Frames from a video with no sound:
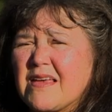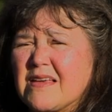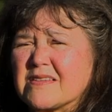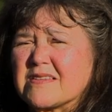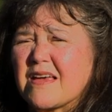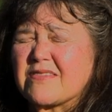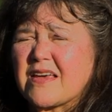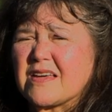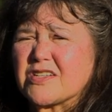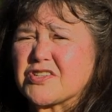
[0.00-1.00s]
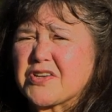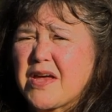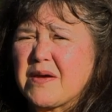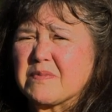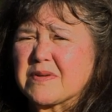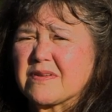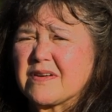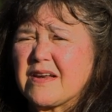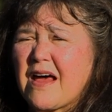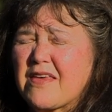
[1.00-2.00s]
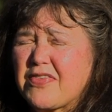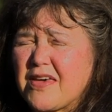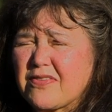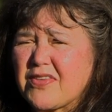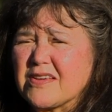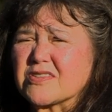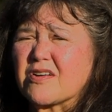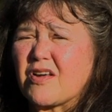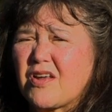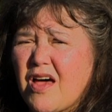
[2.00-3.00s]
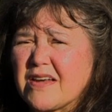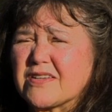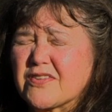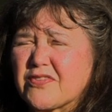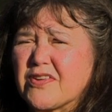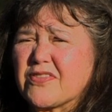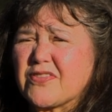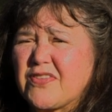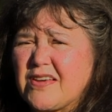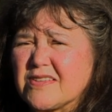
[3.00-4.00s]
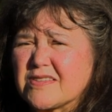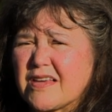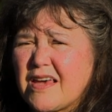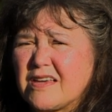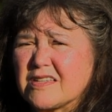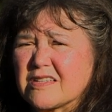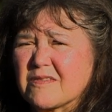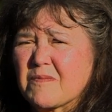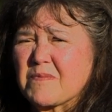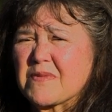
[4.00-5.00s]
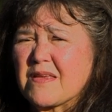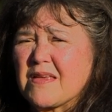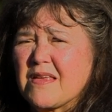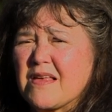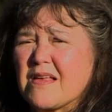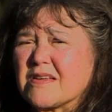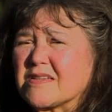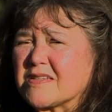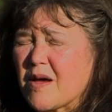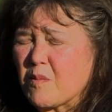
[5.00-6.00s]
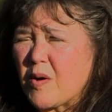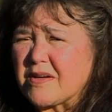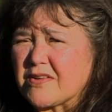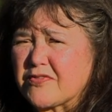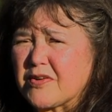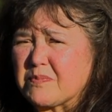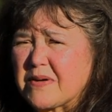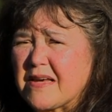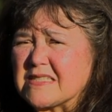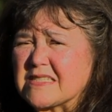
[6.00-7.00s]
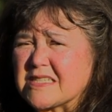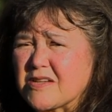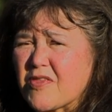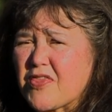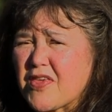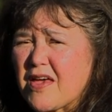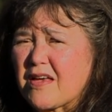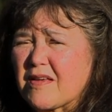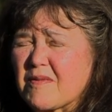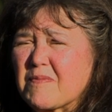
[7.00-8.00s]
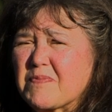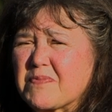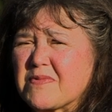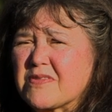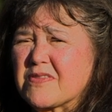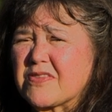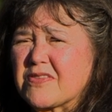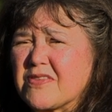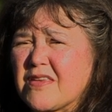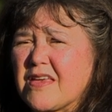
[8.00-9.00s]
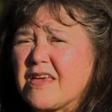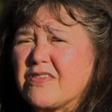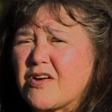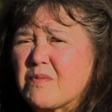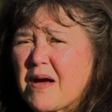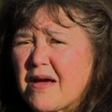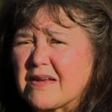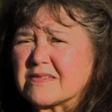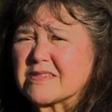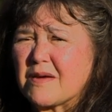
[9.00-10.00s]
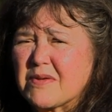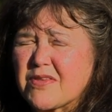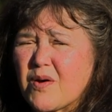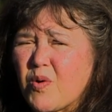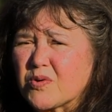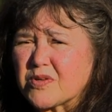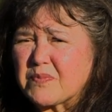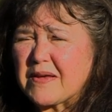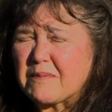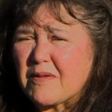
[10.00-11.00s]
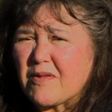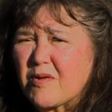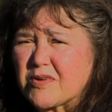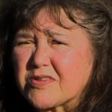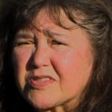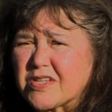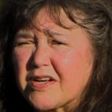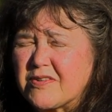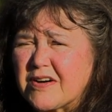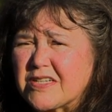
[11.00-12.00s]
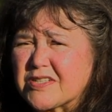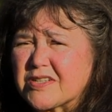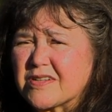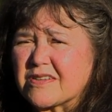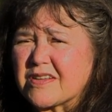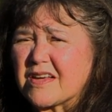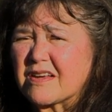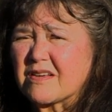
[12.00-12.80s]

Instead, they get shamed. And I think things are a lot different these days, somewhat different, but I still think in their mind. Some of the older people, older generation think